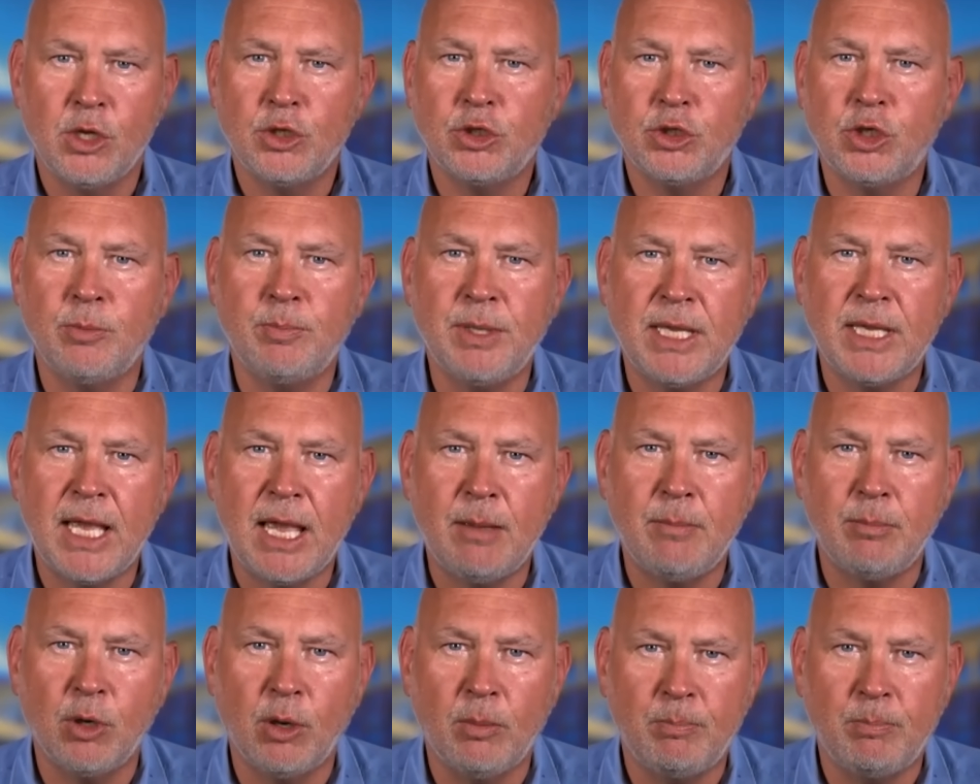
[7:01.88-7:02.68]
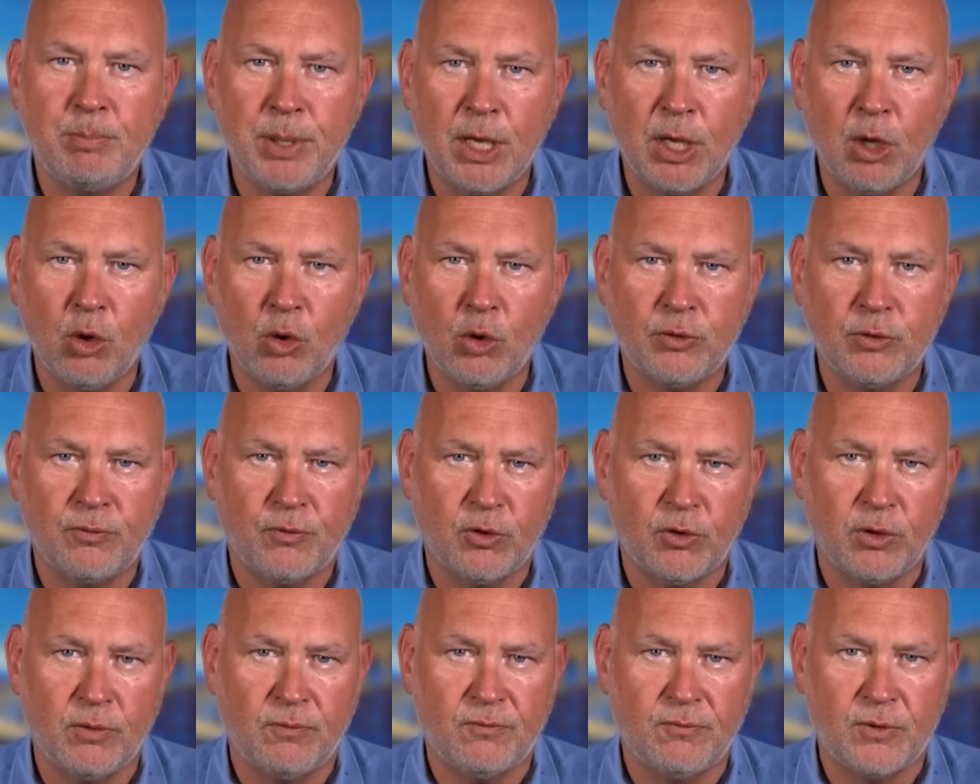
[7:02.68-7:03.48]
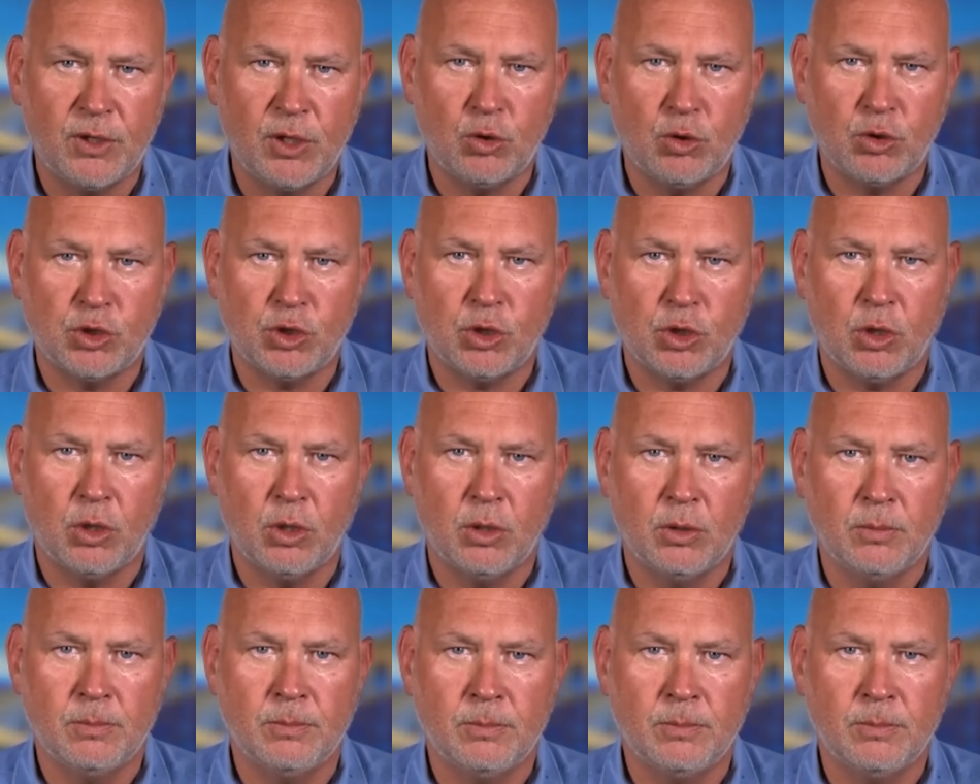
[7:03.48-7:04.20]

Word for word: to be able to build for the future,